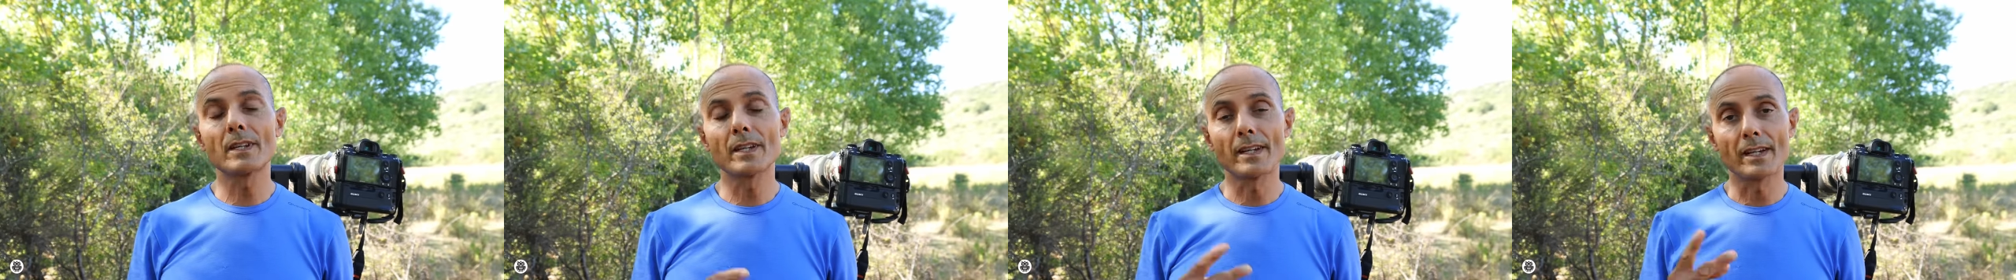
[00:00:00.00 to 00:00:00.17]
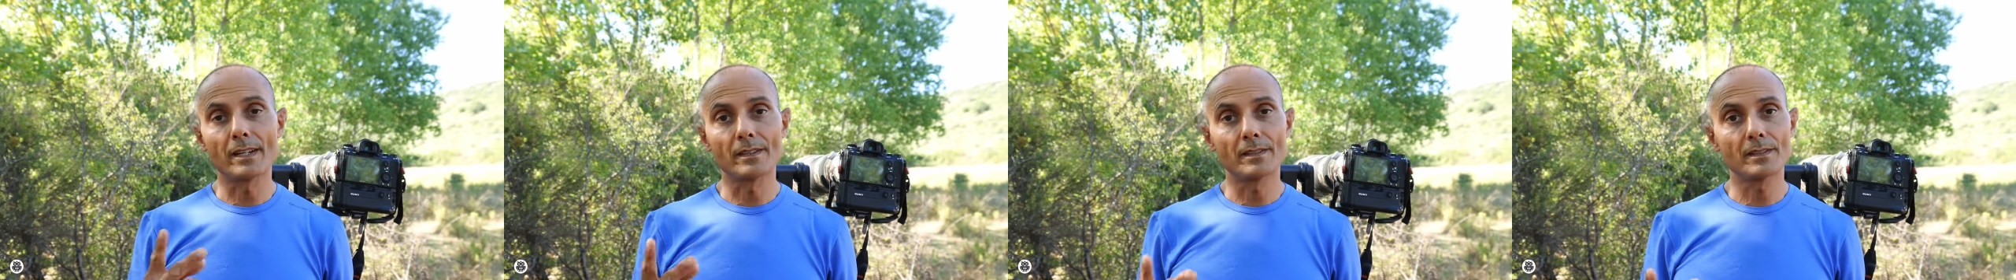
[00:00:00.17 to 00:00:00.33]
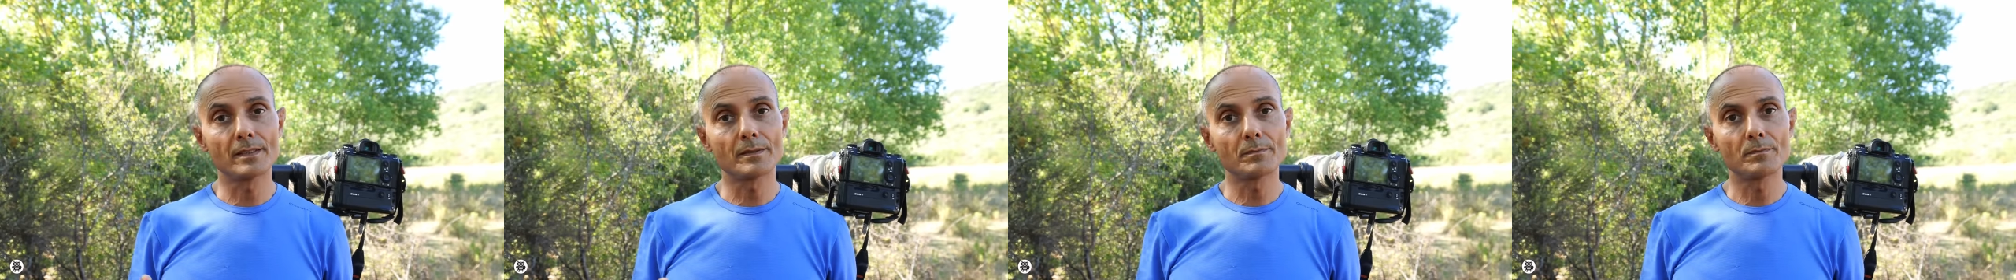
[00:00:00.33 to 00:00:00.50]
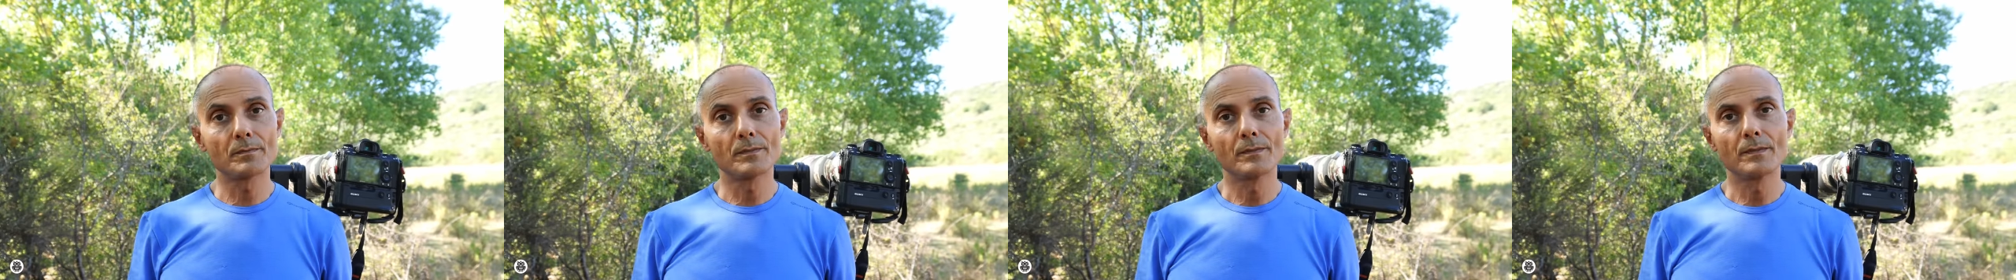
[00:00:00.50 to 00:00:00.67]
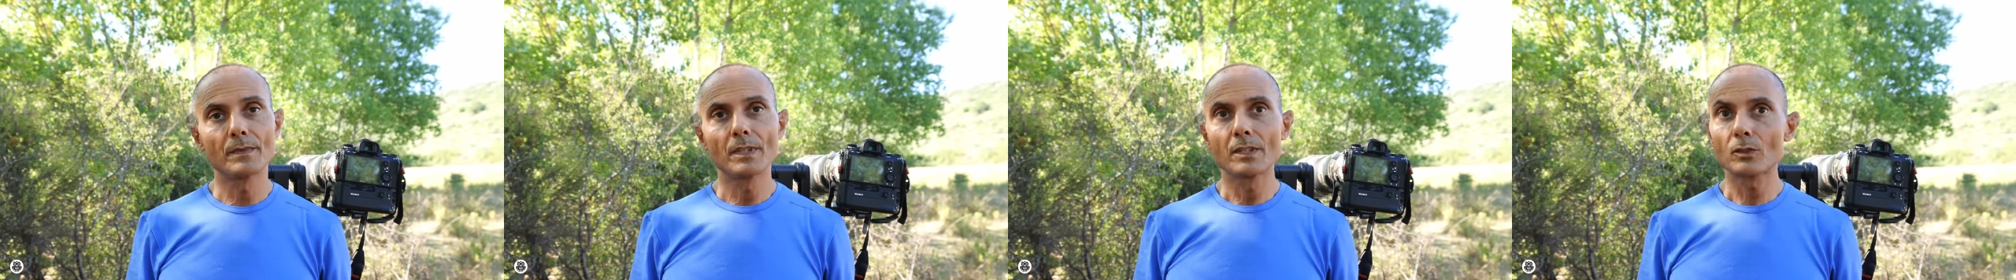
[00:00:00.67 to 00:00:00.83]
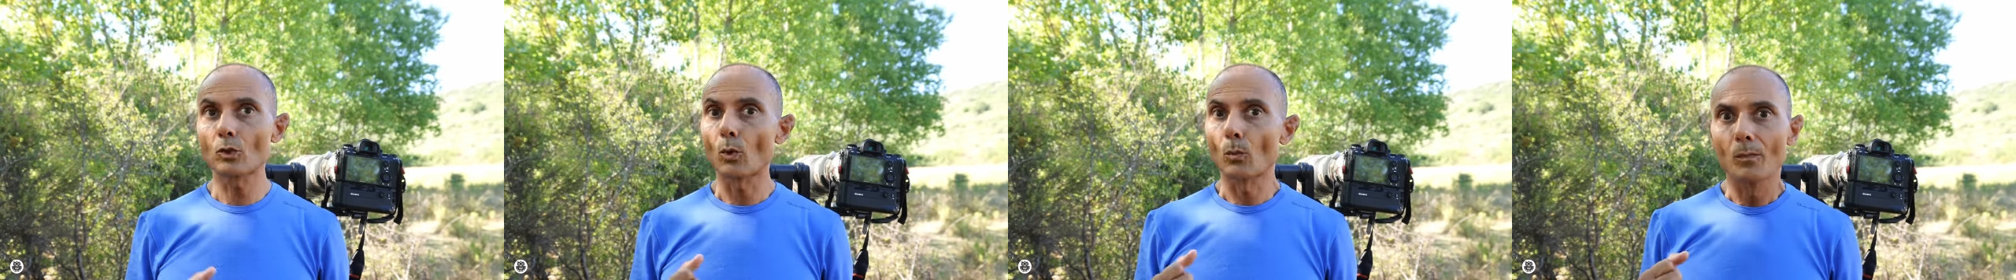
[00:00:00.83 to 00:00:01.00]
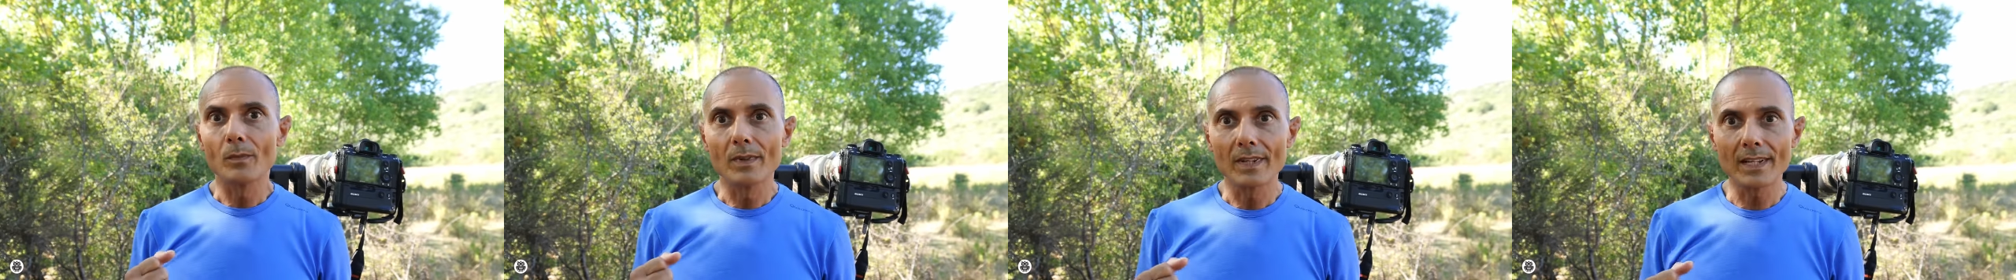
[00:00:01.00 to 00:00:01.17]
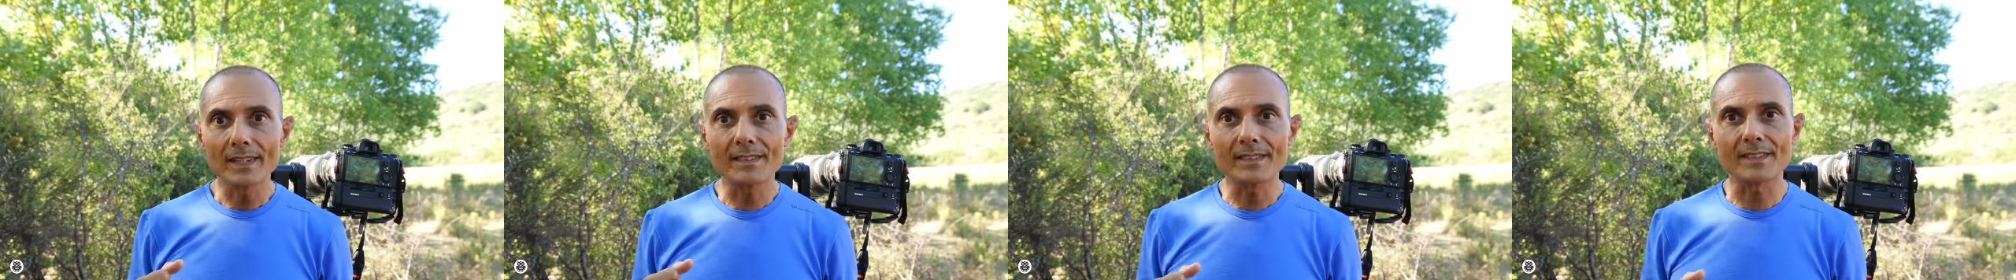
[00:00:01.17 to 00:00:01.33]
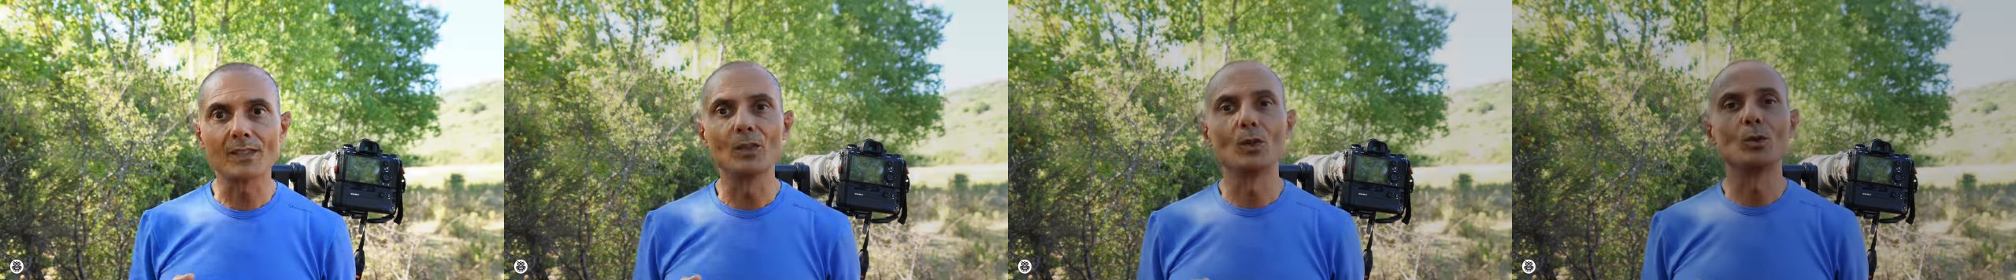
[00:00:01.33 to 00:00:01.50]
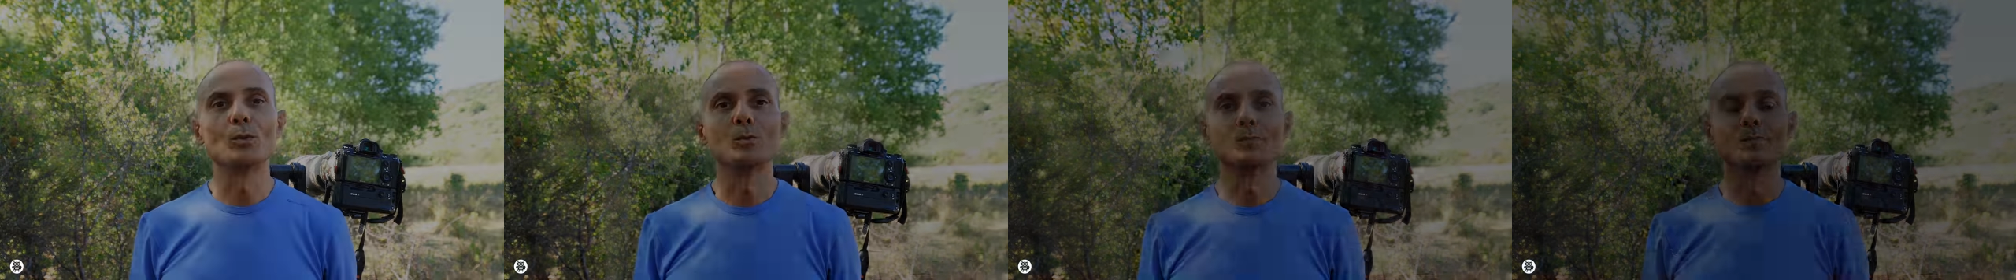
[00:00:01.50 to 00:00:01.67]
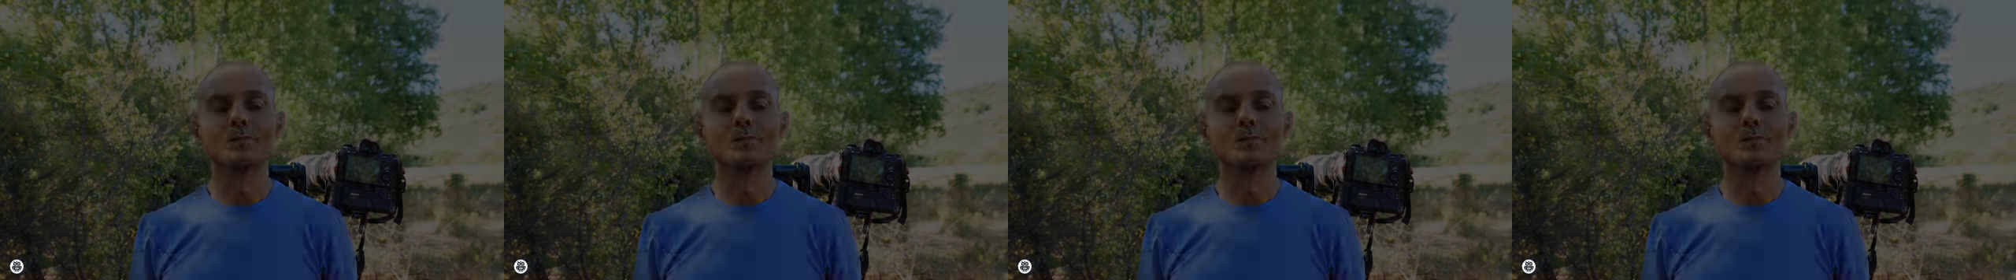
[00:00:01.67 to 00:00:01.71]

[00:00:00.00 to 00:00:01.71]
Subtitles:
heads. So let's go!